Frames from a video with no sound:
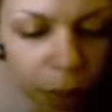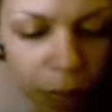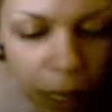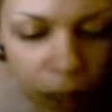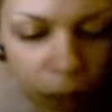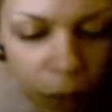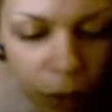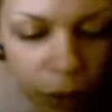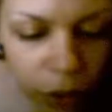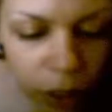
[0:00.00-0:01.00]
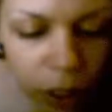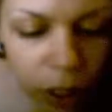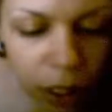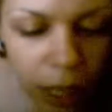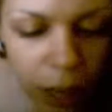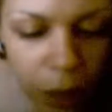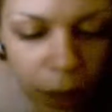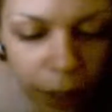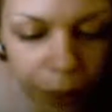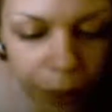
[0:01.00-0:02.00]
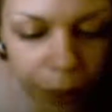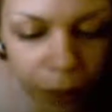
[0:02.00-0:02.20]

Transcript: Kabbalah word Yahweh.